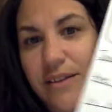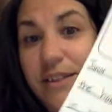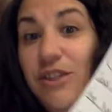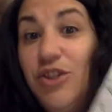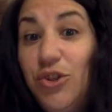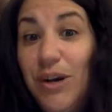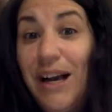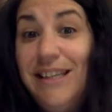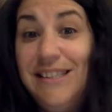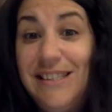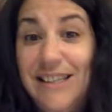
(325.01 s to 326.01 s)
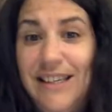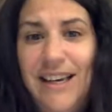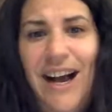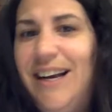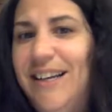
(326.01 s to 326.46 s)
Did you guys
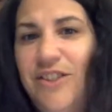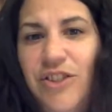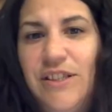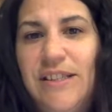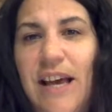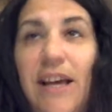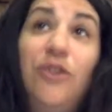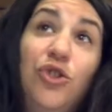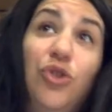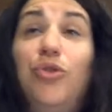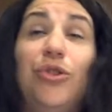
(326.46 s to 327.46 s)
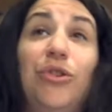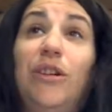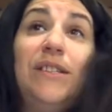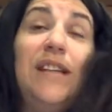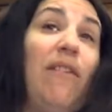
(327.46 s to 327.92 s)
see? I didn't just say Junior
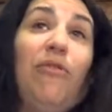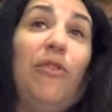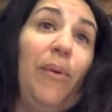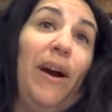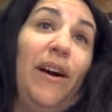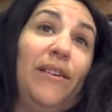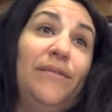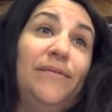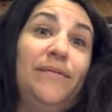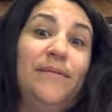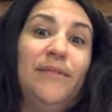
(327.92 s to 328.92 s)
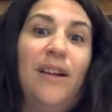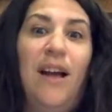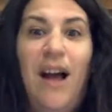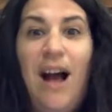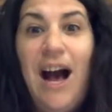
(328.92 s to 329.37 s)
looked everywhere.
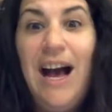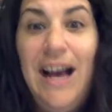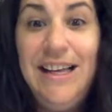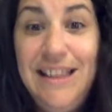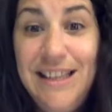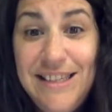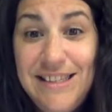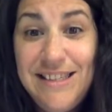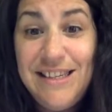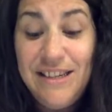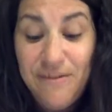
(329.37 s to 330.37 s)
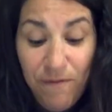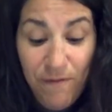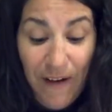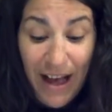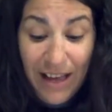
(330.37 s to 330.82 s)
I listed
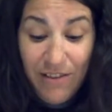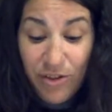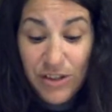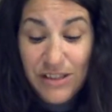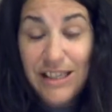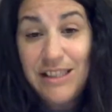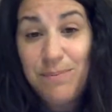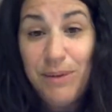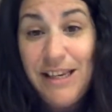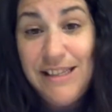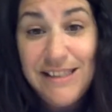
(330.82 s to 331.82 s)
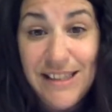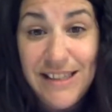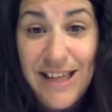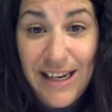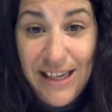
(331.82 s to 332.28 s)
5 or 6
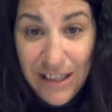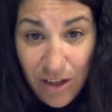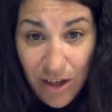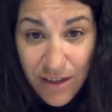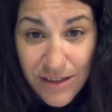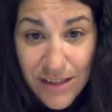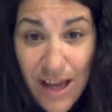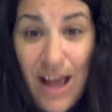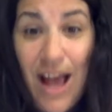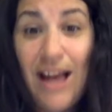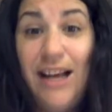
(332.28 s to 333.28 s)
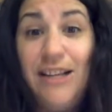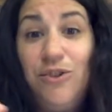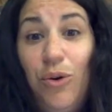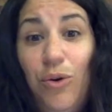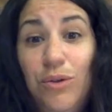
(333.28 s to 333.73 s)
places that he looked, and I
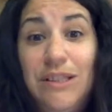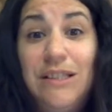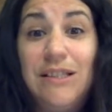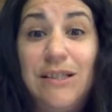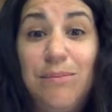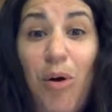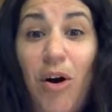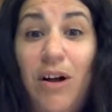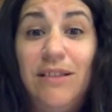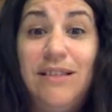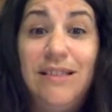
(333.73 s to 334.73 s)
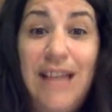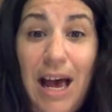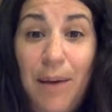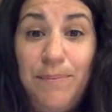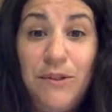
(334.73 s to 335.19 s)
told in small
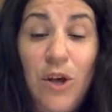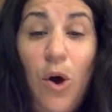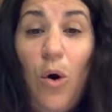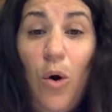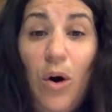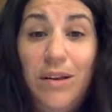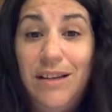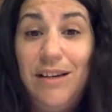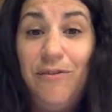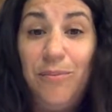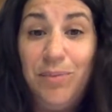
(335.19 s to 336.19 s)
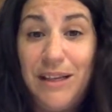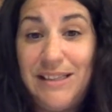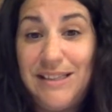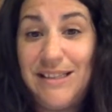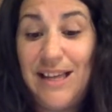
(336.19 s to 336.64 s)
steps all the different
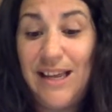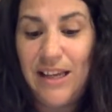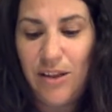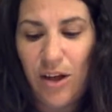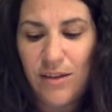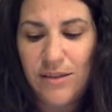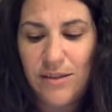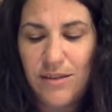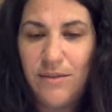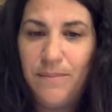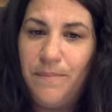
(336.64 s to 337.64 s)
places that he looks.